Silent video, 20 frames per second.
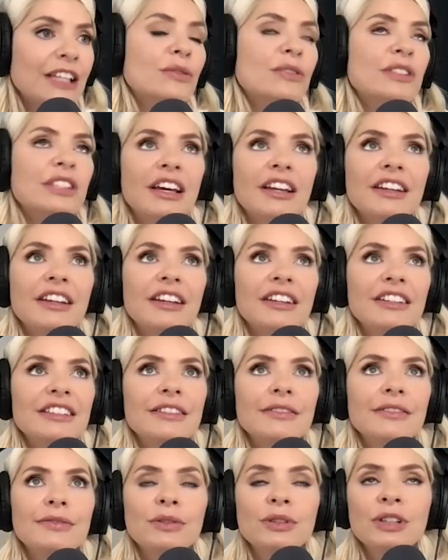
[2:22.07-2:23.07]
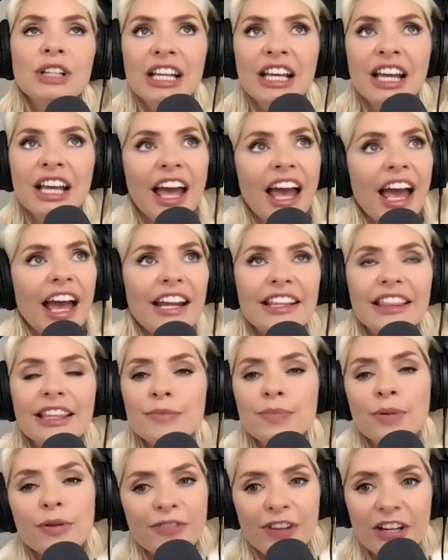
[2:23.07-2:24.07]
alternative or
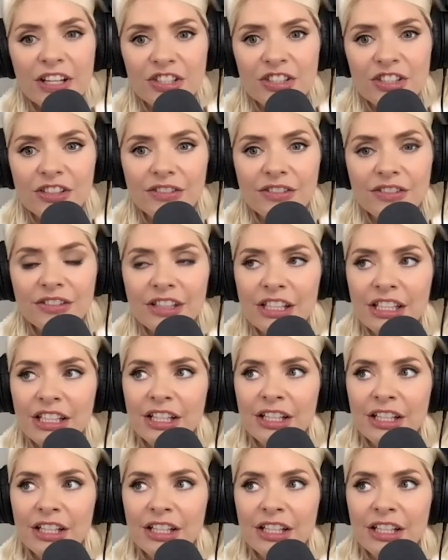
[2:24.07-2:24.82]
anything professional,